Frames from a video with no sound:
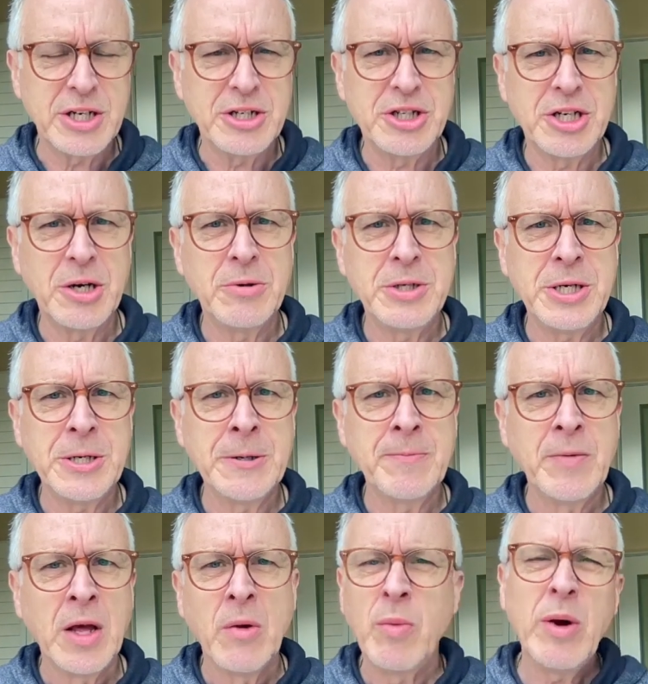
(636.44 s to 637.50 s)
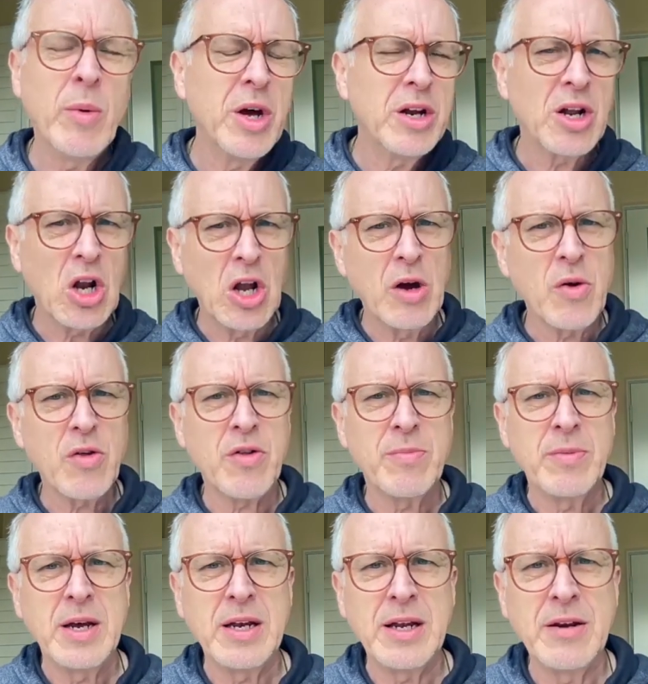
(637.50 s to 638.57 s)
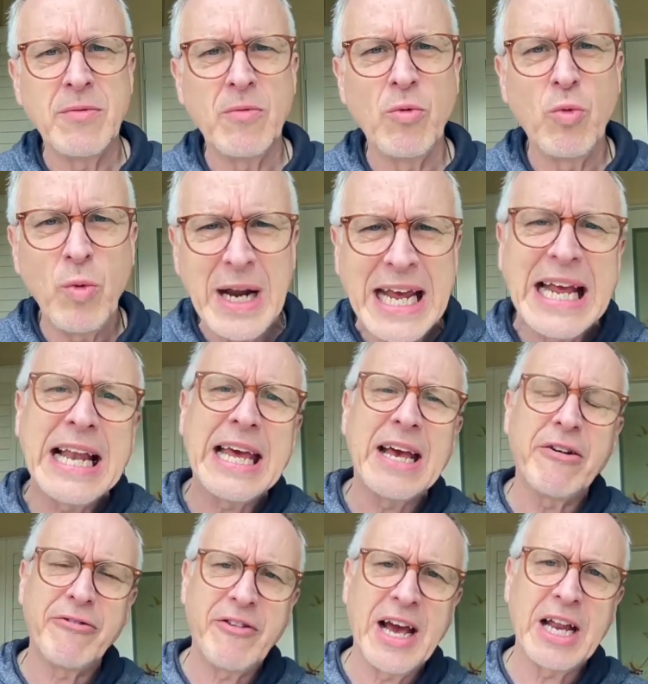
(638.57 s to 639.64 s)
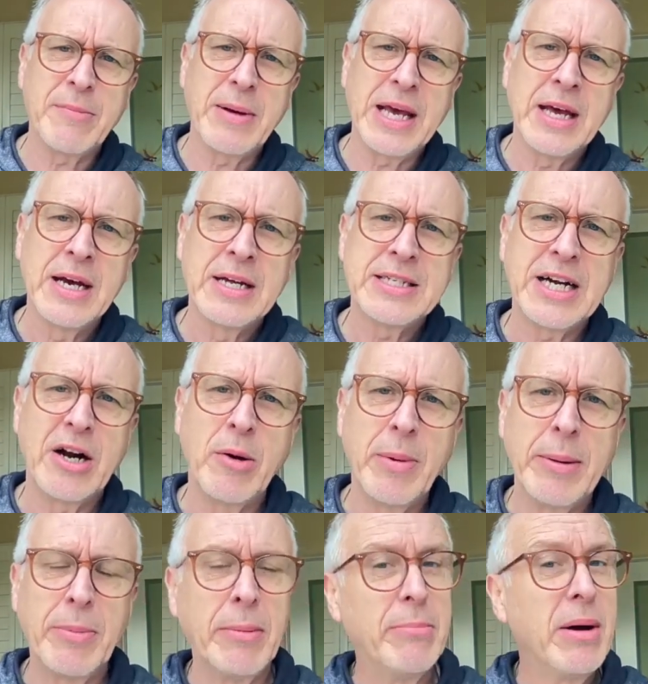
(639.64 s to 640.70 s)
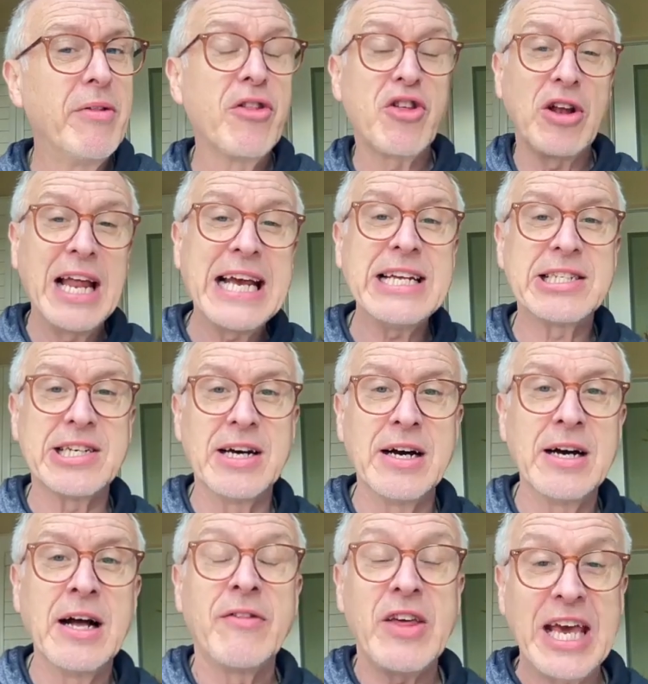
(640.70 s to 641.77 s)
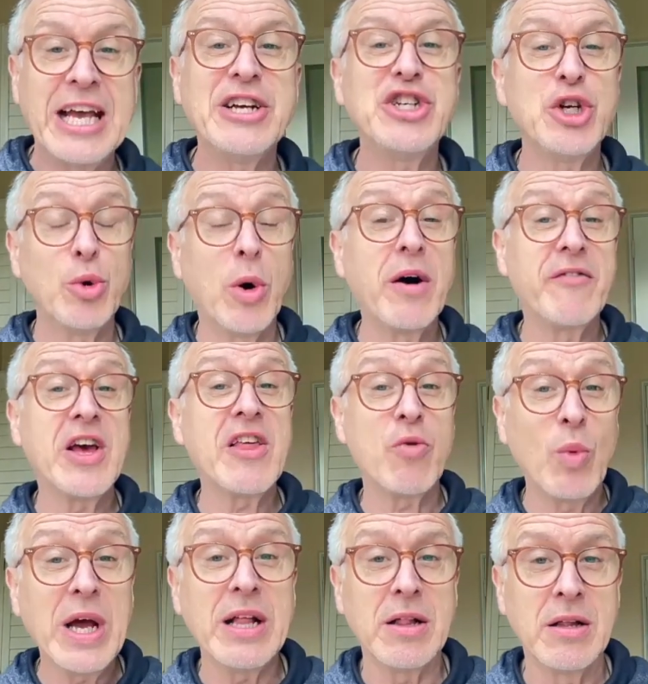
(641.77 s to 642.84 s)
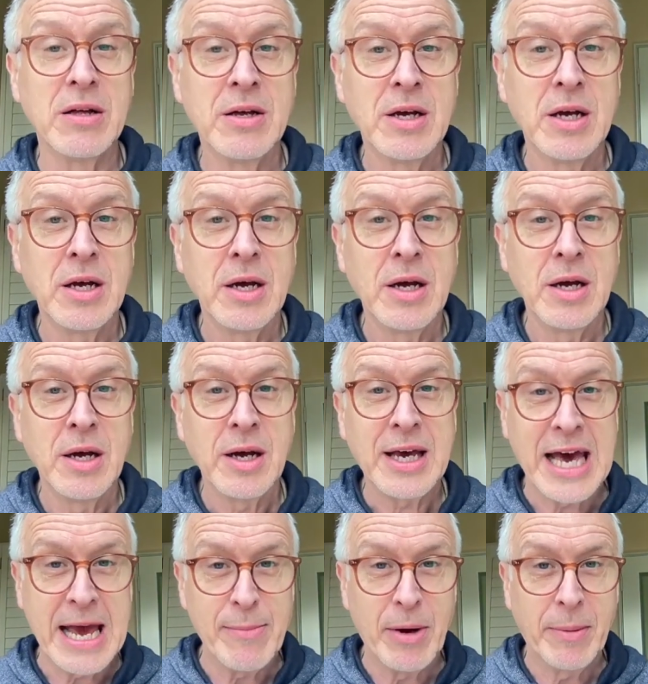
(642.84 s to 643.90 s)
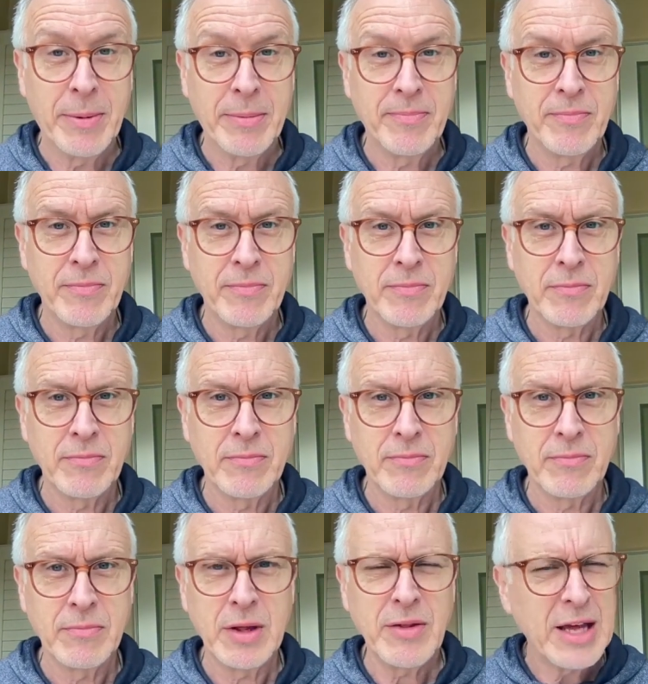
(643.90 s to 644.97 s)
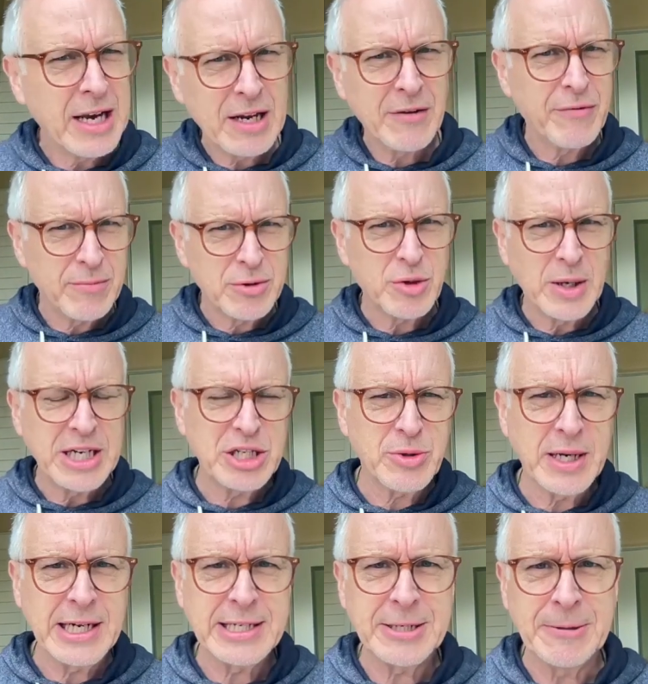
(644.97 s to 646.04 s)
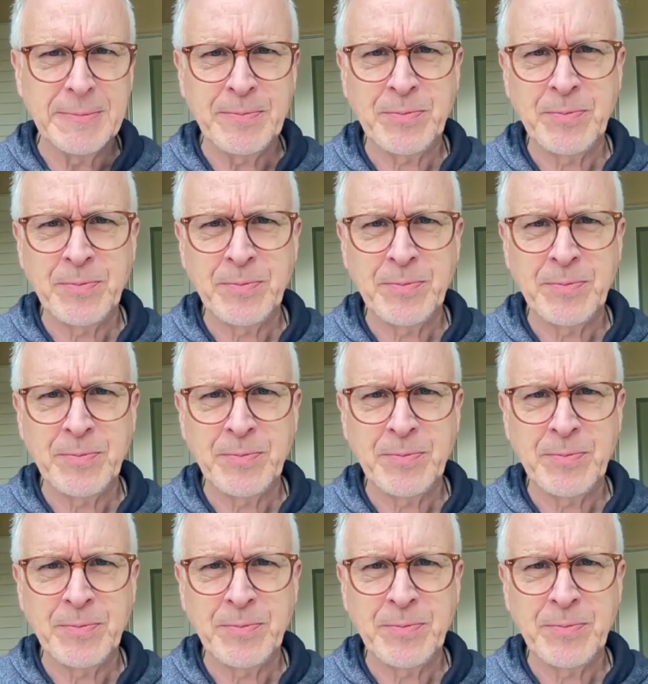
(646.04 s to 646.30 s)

I showed you. We weren't close. It didn't really affect me terribly. But months later, the issue of his will came up at the end of 2022.